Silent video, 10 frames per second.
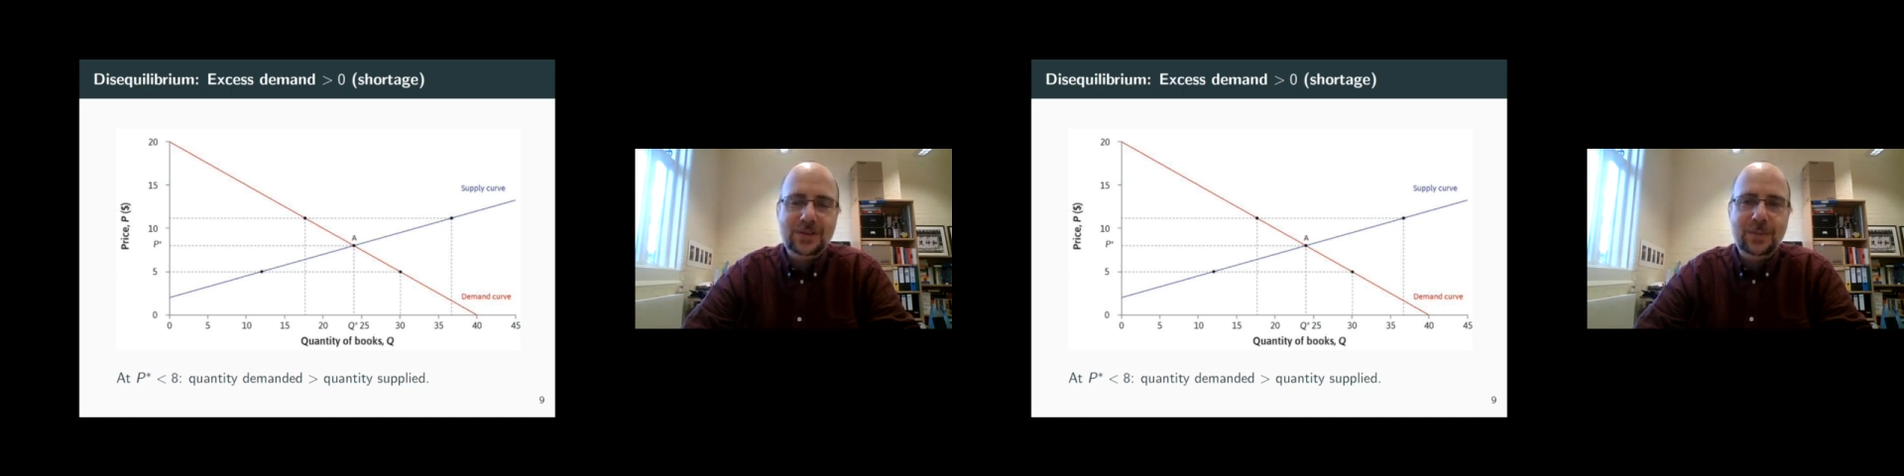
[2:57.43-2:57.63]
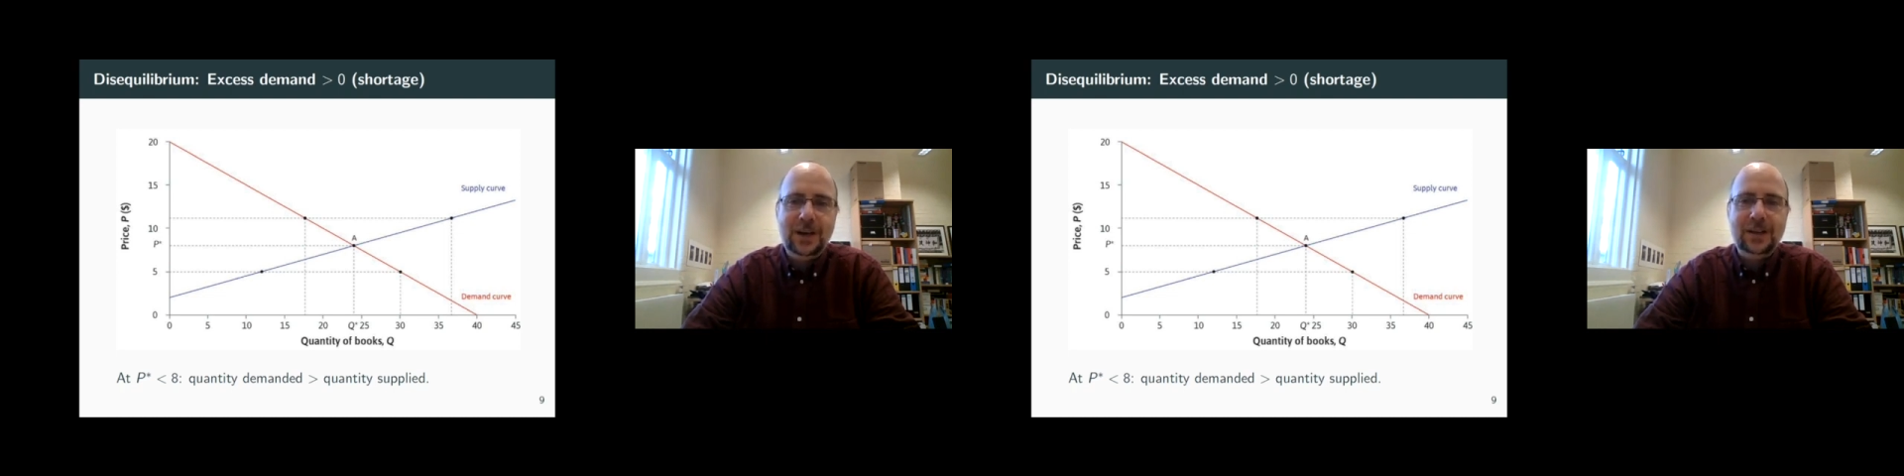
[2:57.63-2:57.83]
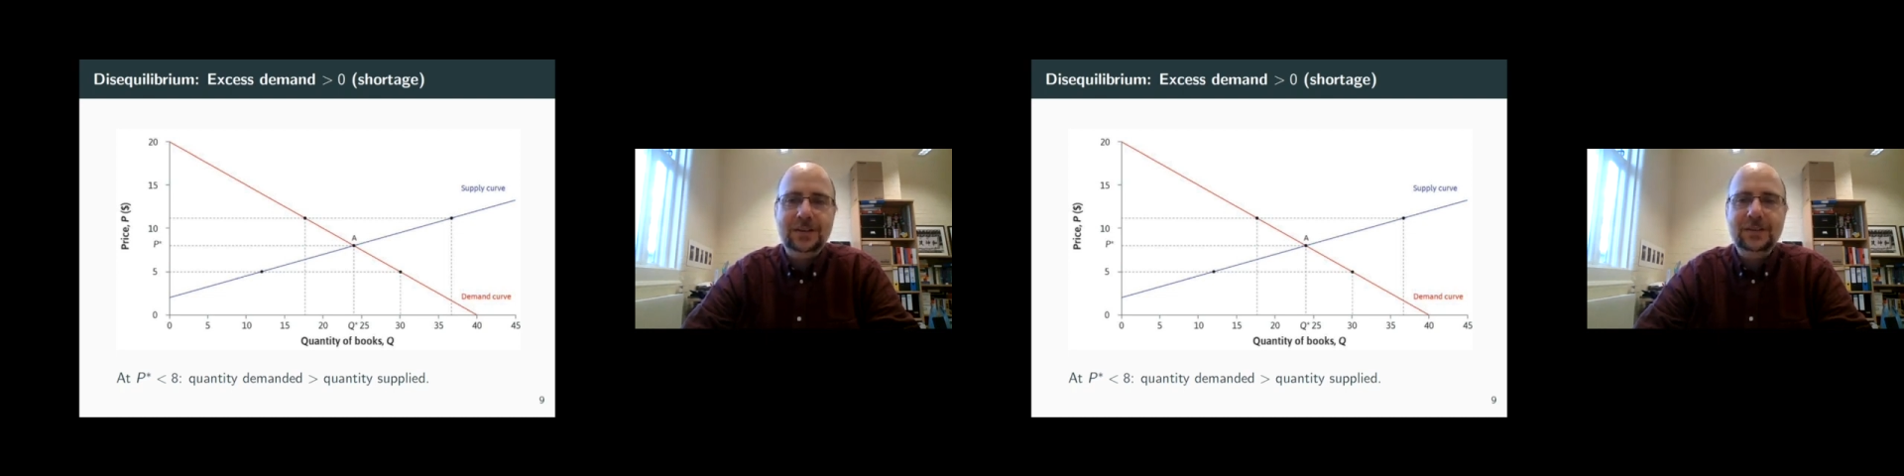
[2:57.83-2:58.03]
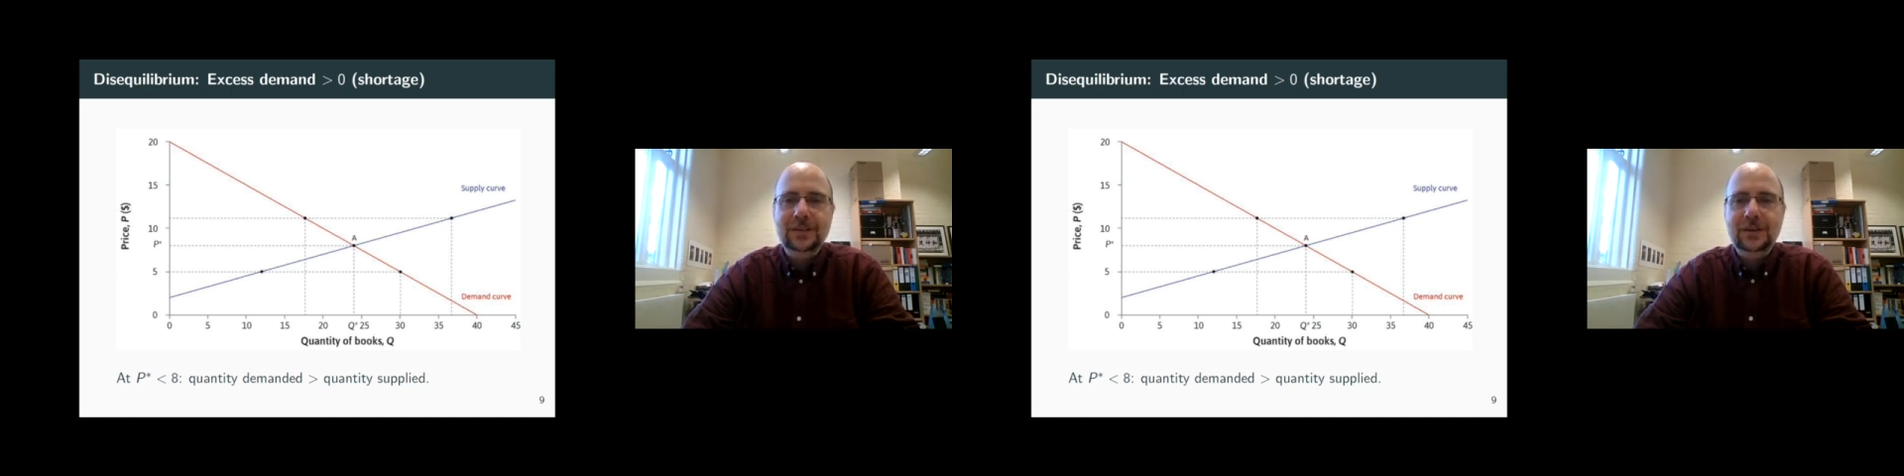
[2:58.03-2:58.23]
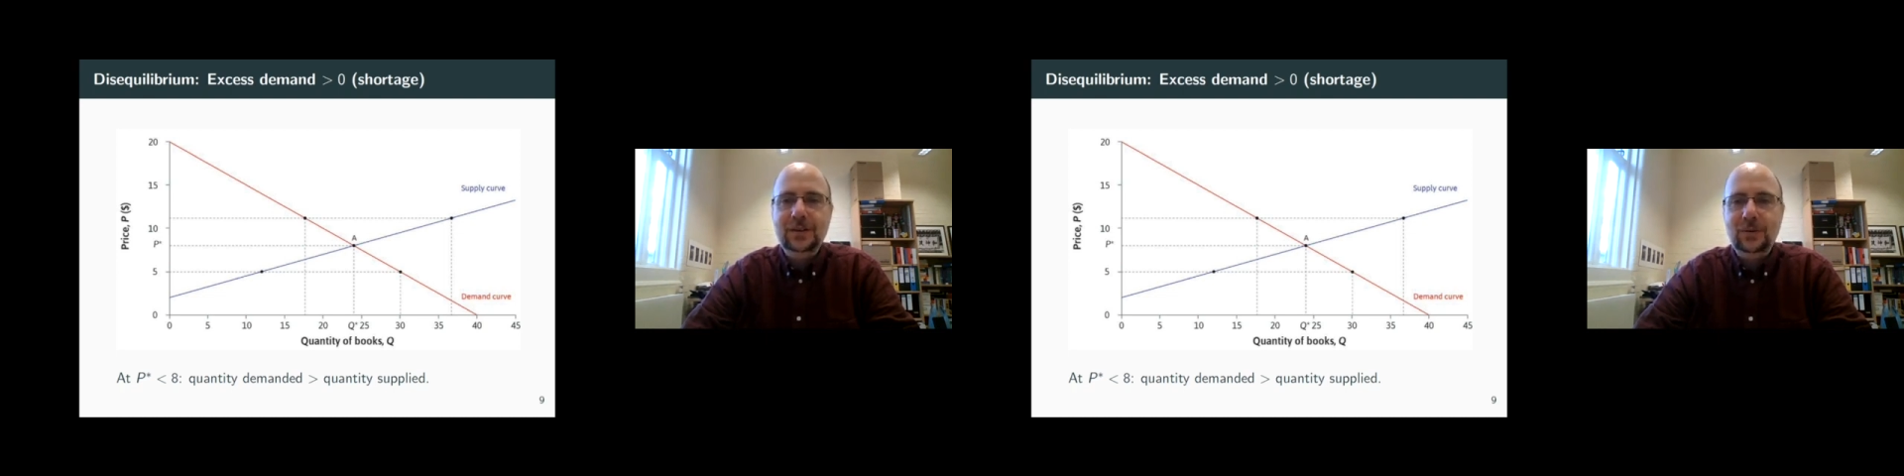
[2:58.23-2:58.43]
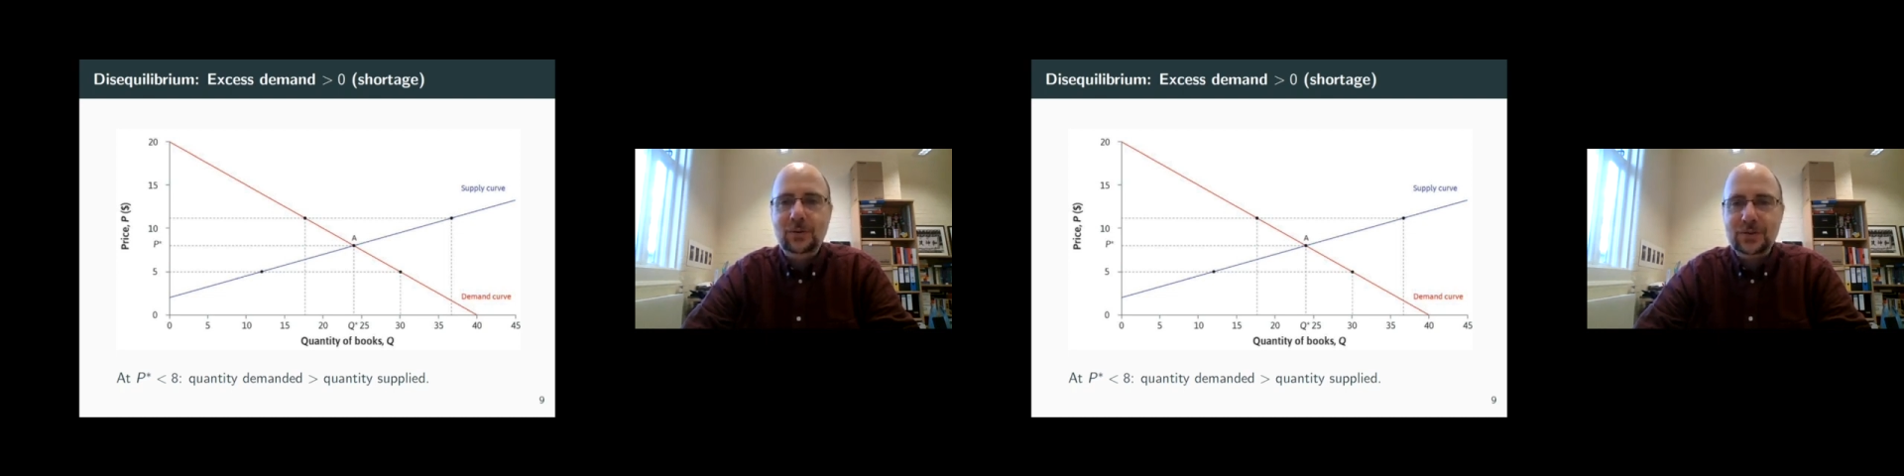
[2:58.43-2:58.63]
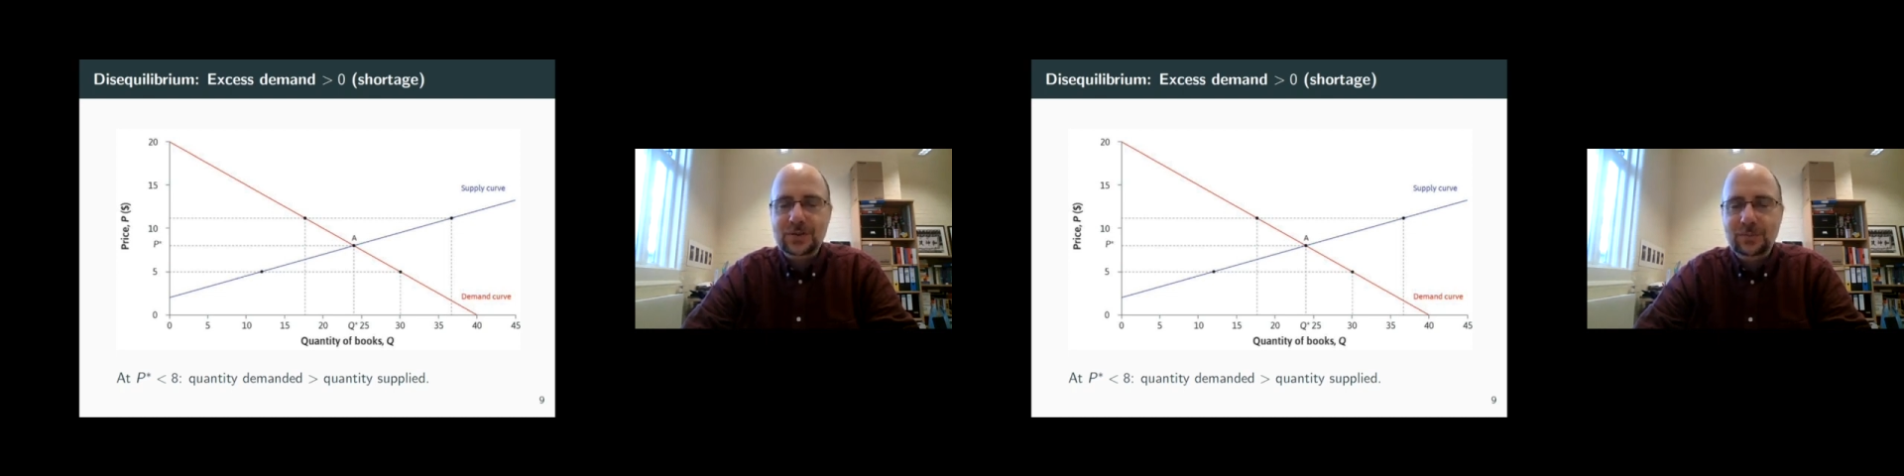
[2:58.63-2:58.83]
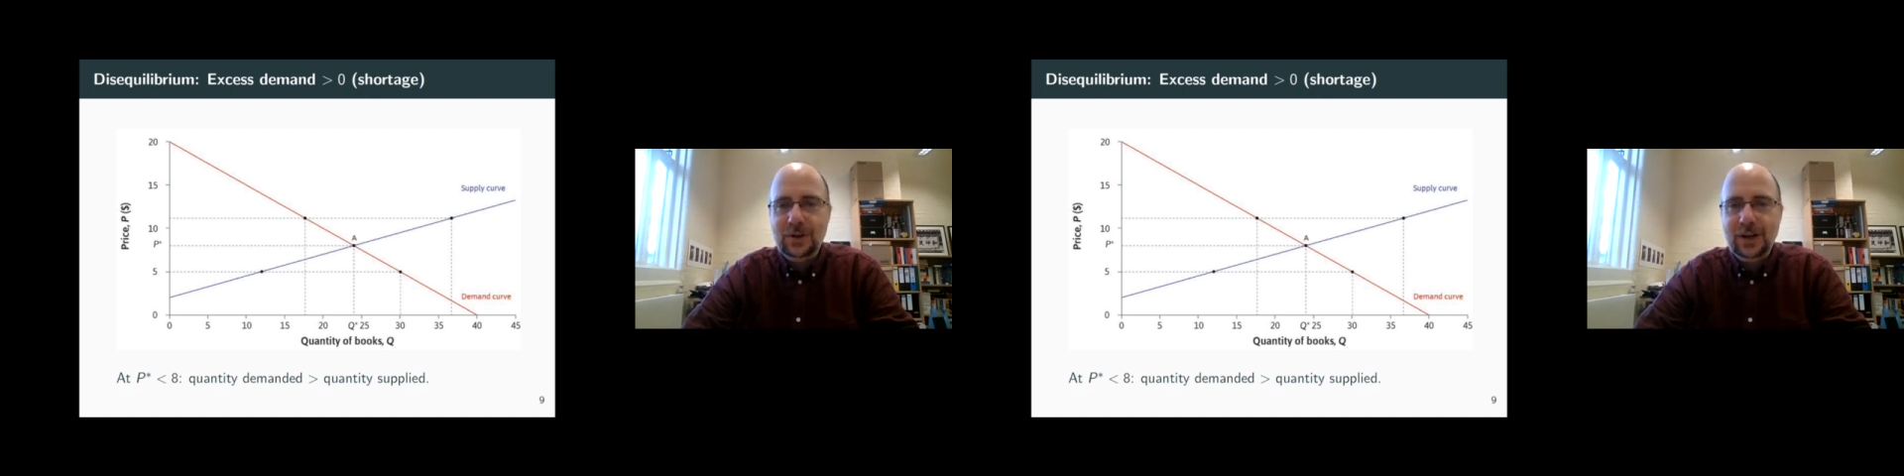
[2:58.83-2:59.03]
demand or
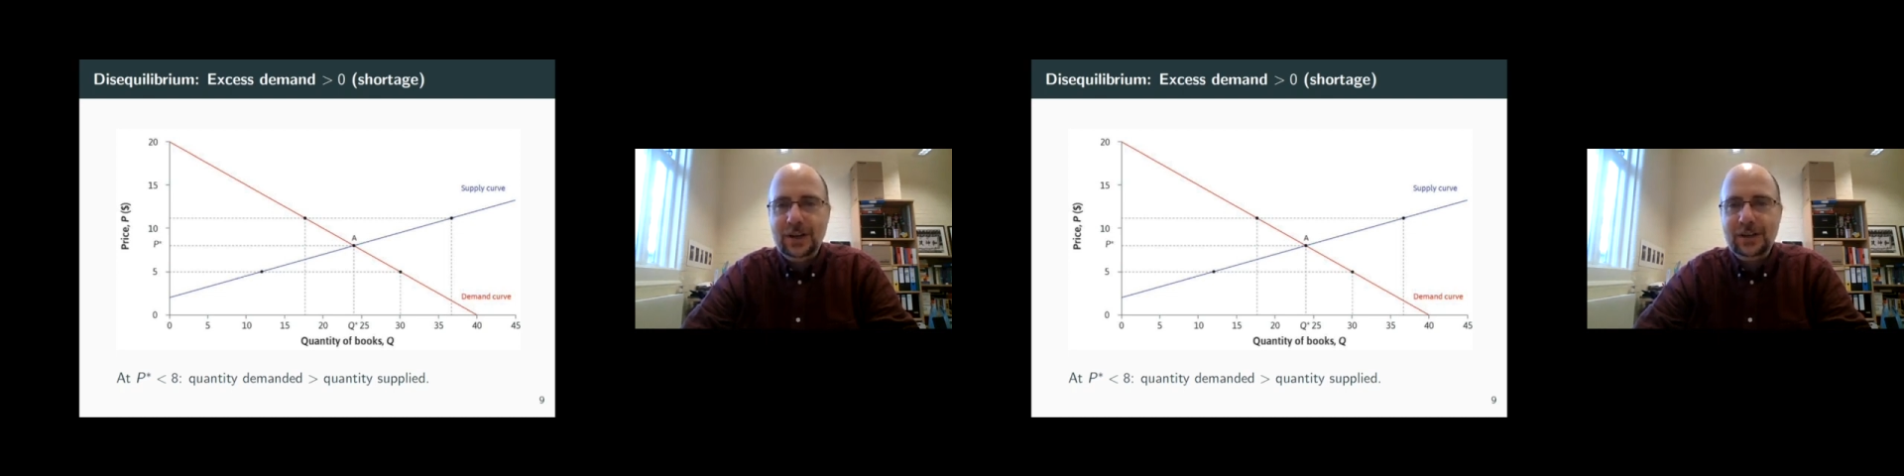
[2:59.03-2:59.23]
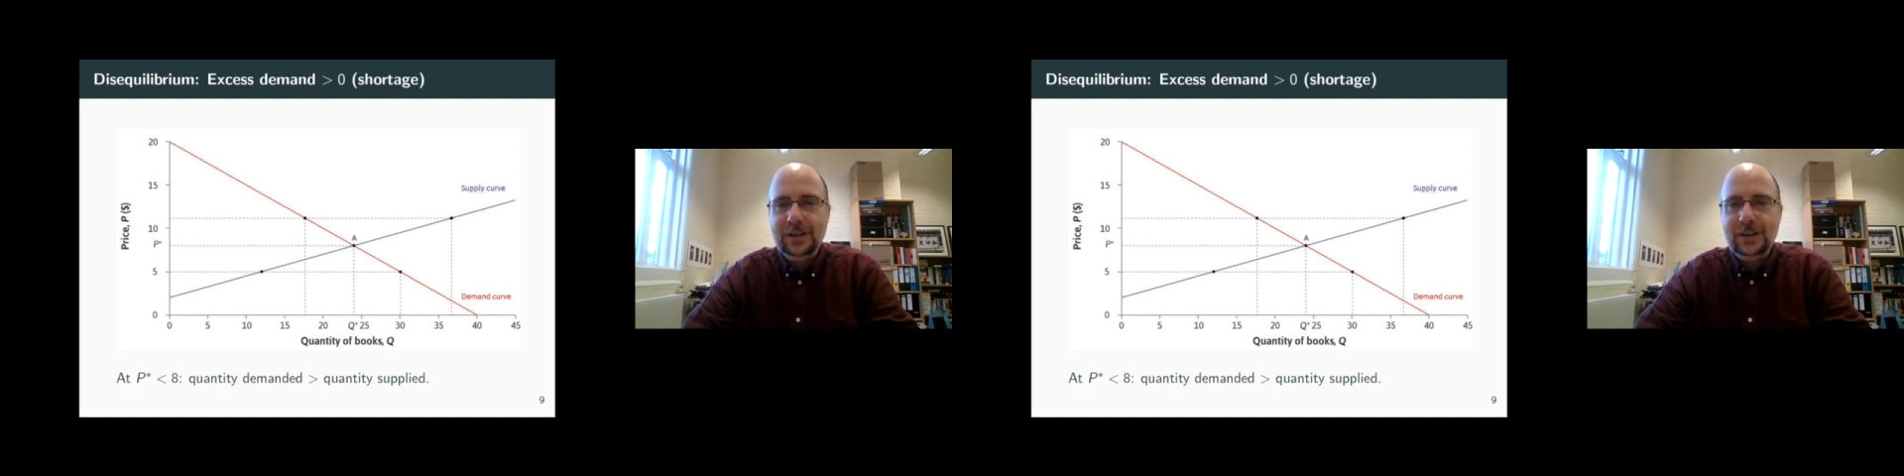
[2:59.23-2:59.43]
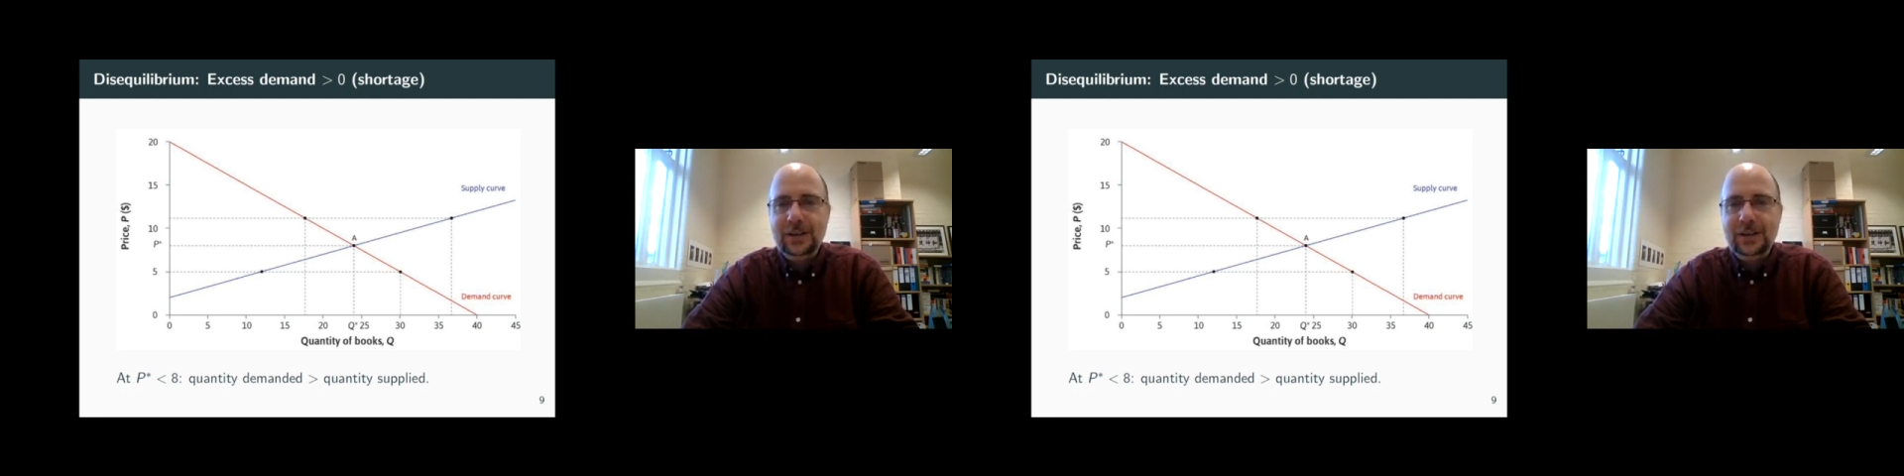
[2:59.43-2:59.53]
supply.